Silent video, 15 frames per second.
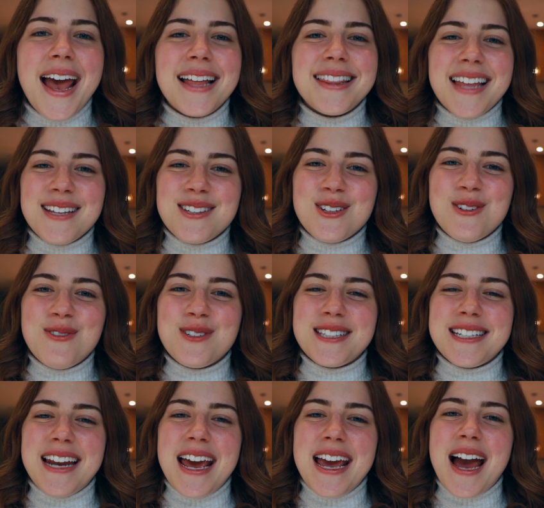That's all for
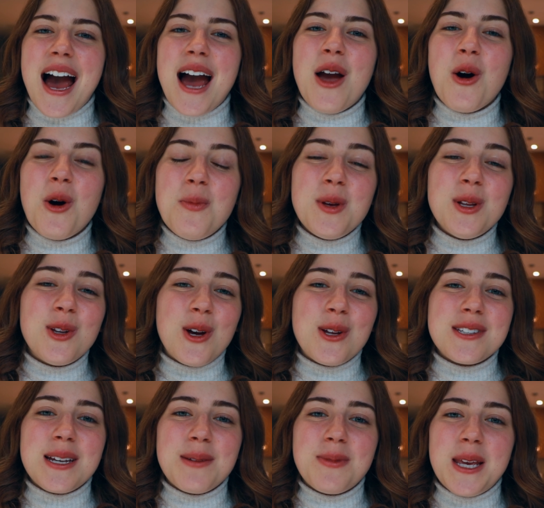today. I hope you
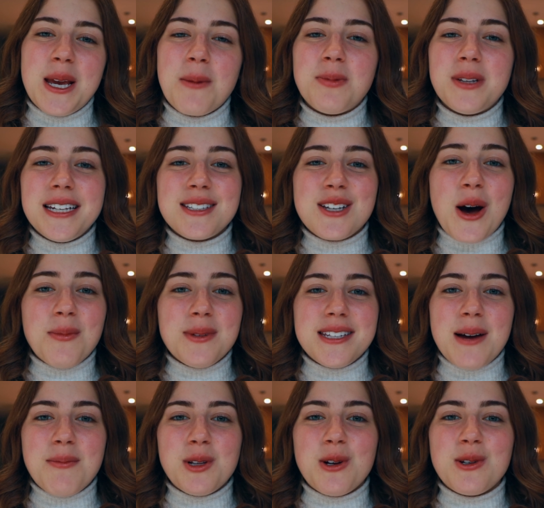learned something. Please comment
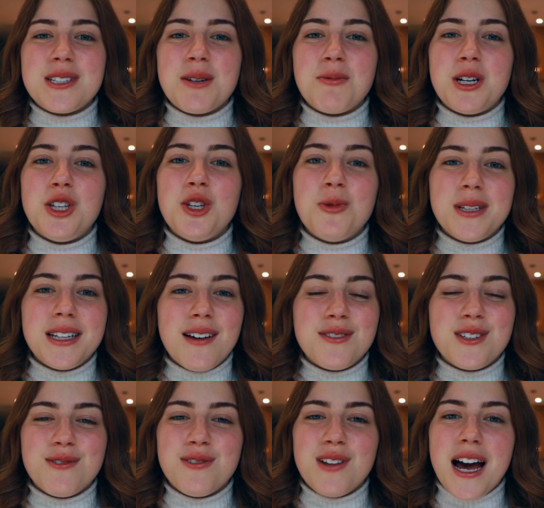down below somewhere you would love
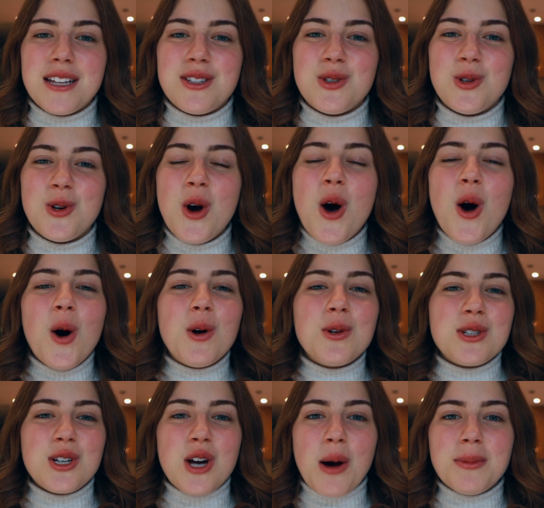to fly to.
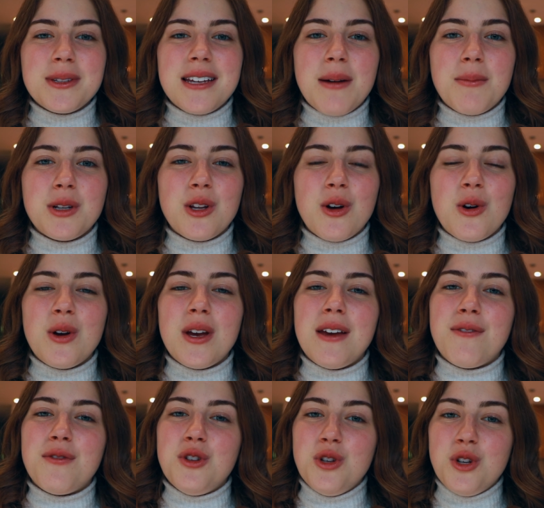Also comment down below
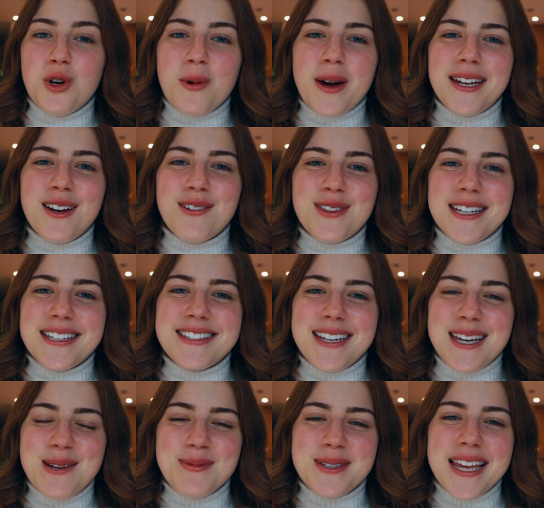if you knew any of these
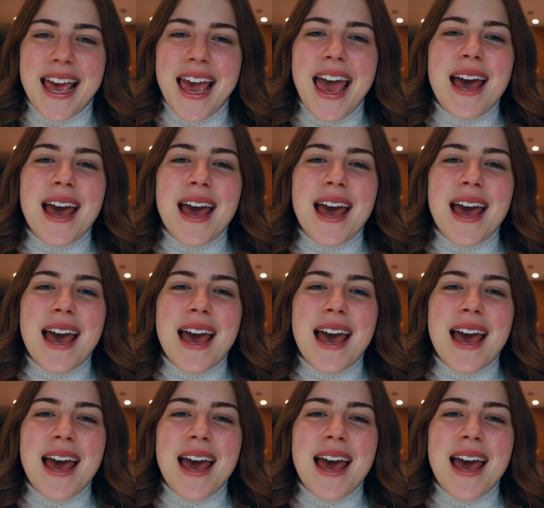tips.